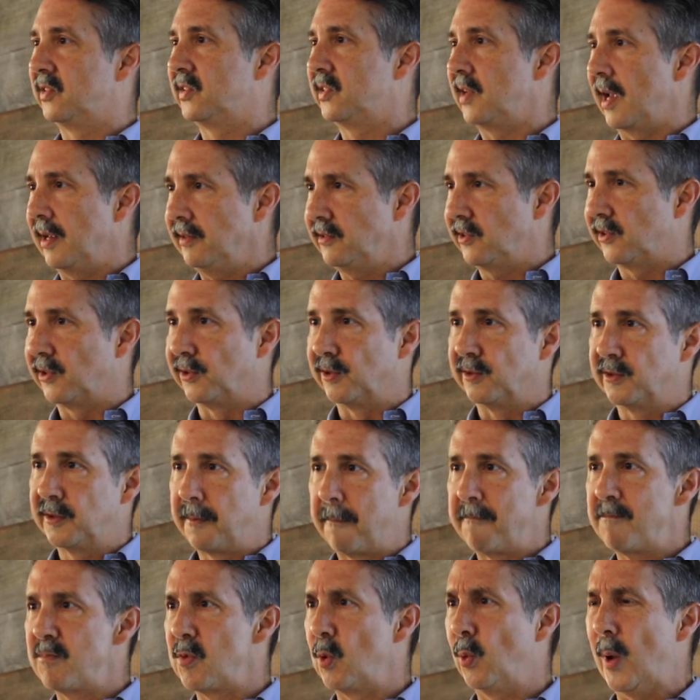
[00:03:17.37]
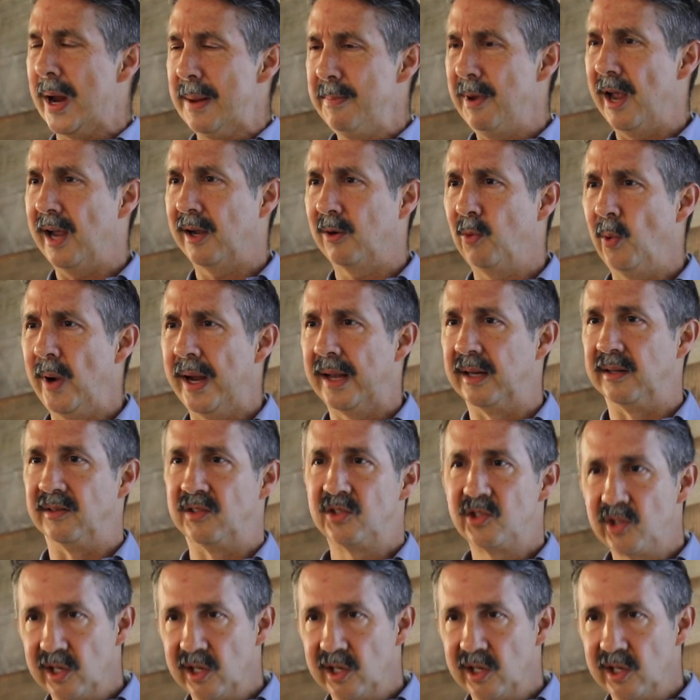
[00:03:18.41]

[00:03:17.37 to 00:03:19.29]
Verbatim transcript: sensors way back when,